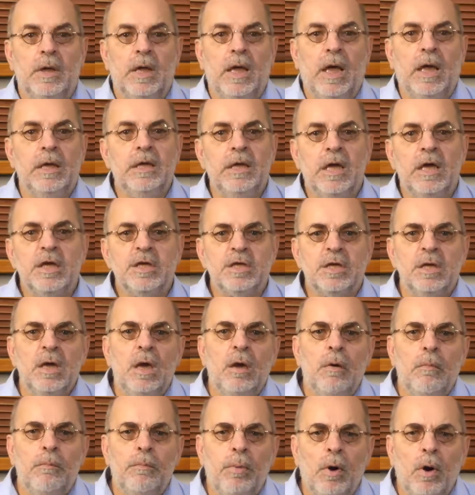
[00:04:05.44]
And yes,
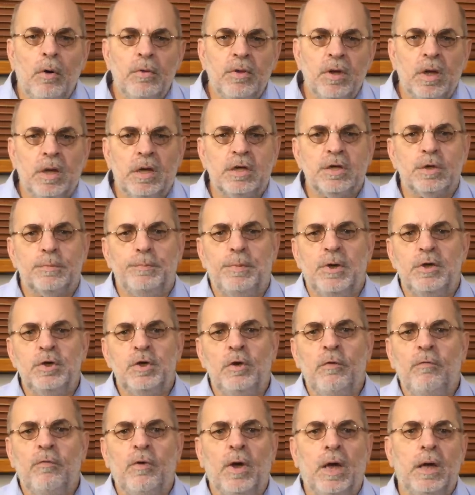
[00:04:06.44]
both are
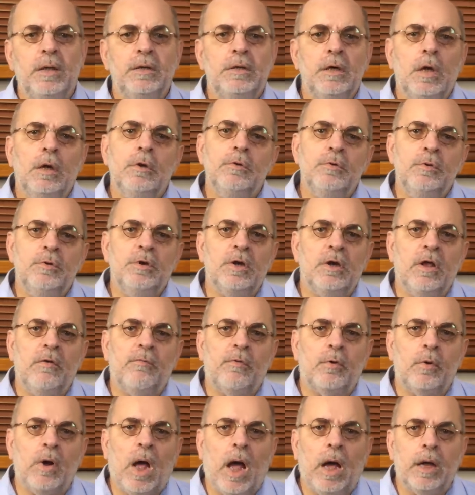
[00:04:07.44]
specified to
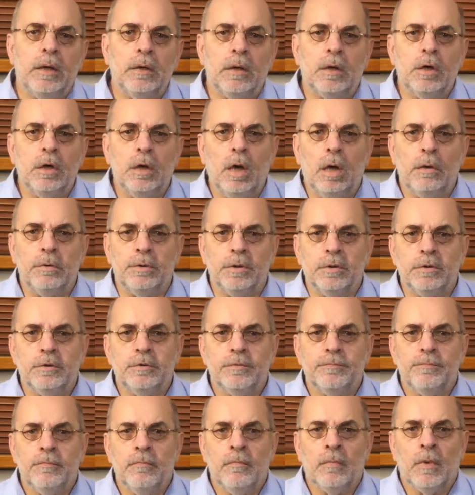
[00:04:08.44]
deliver a higher current.
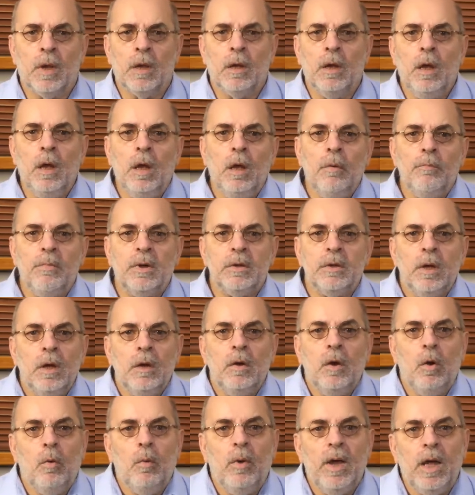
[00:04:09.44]
But
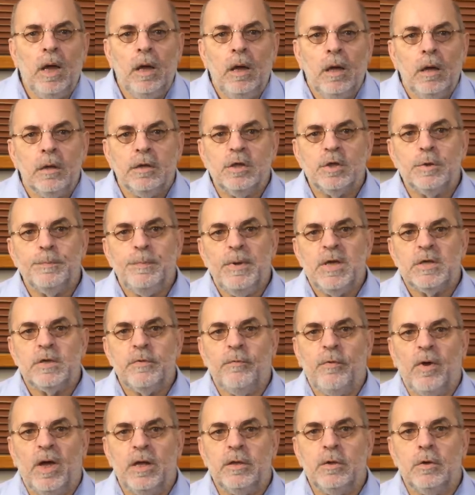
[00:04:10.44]
where the
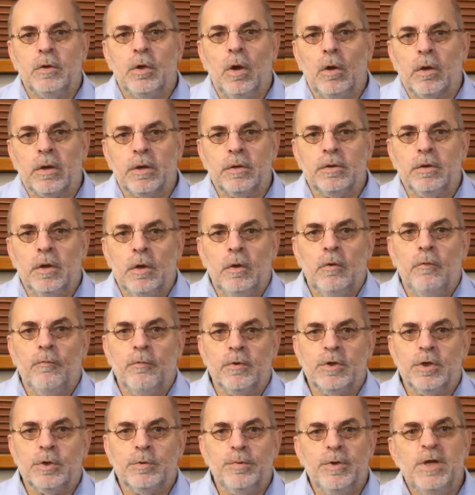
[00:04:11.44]
specified current
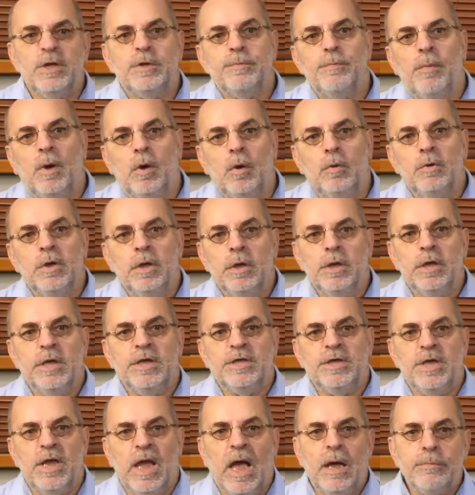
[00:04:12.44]
for the switch mode
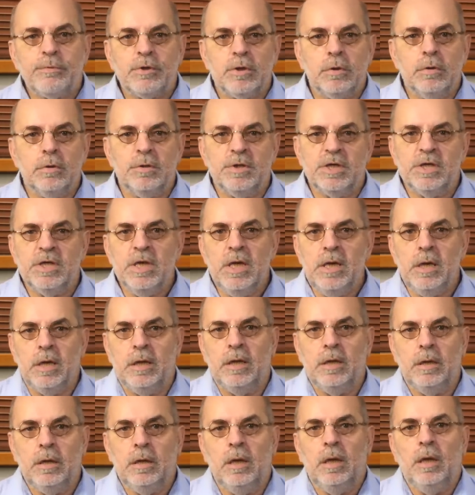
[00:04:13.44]
is the absolute
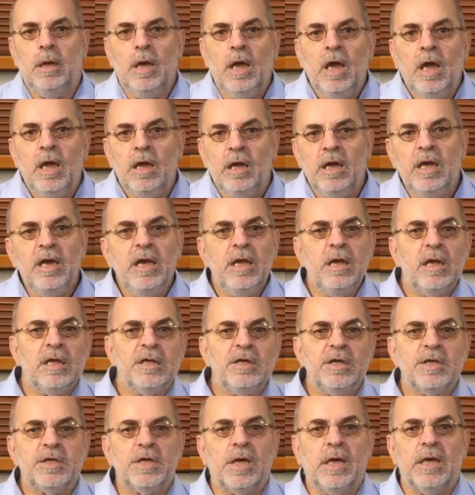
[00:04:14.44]
ceiling, linear
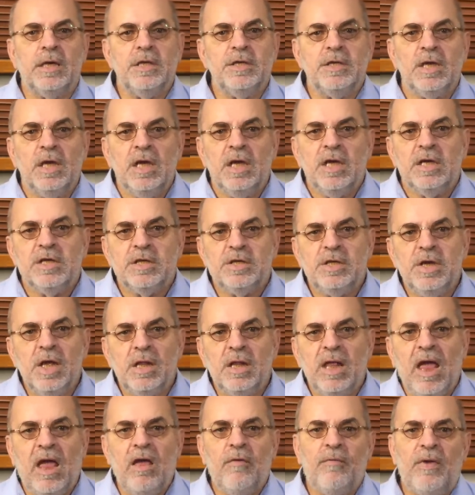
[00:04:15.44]
designs
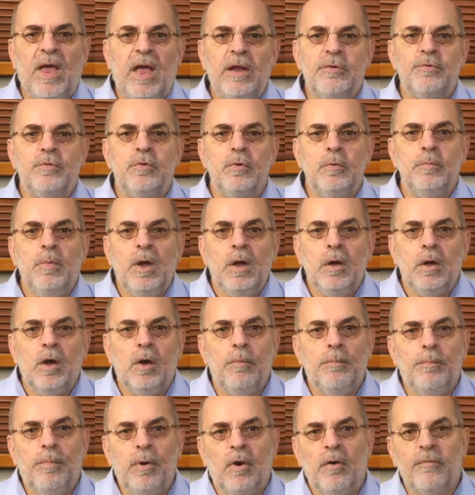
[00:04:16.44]
still have headroom
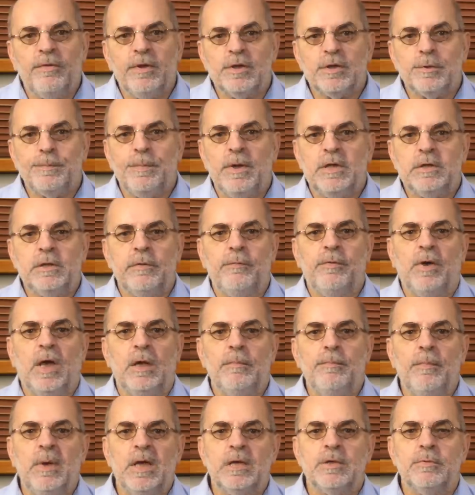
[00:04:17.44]
above the
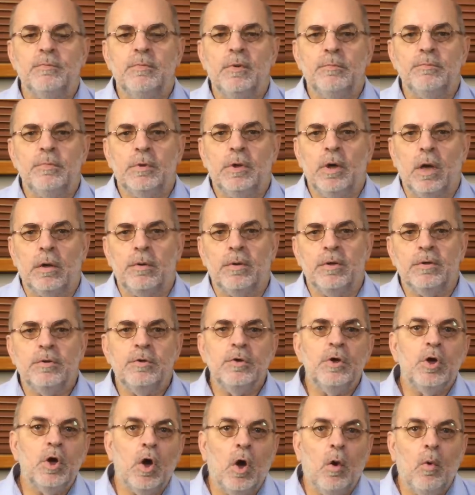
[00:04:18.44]
specified maximum current
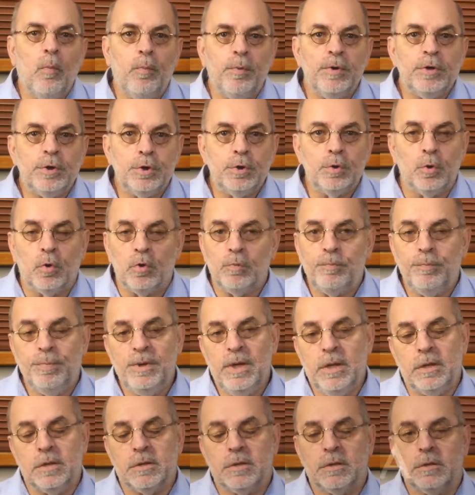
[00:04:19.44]
to cope with short
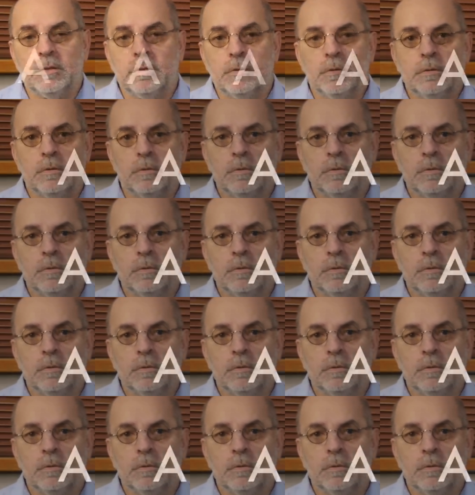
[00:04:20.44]
peaks.